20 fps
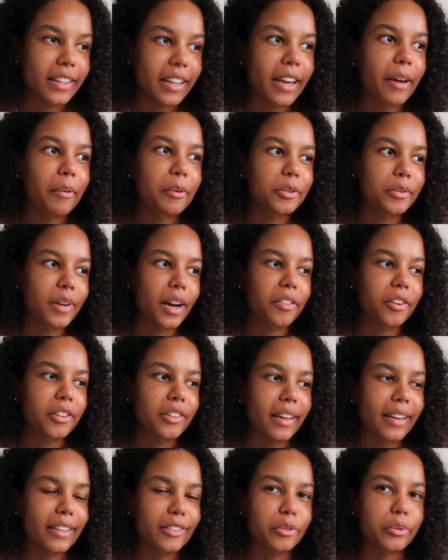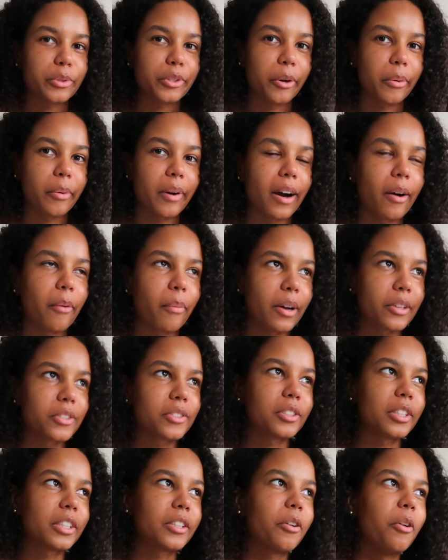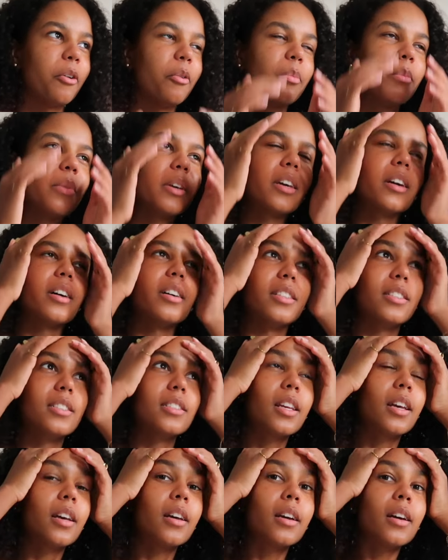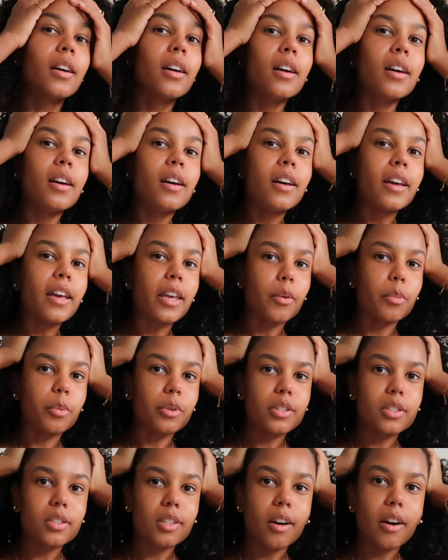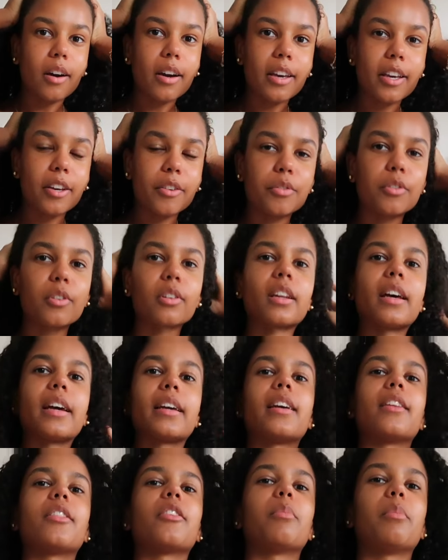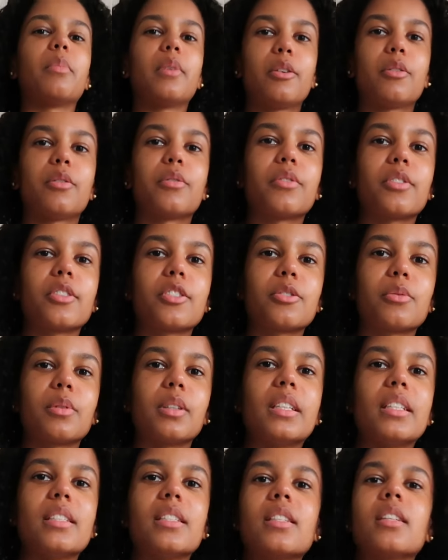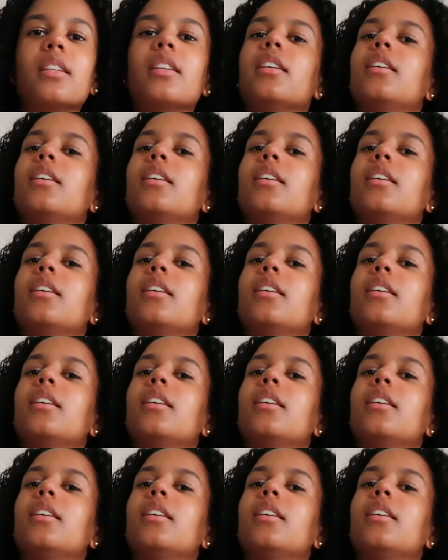Then I would rather like do yoga whilst you're at home, because it would suck if you're like in the middle of the street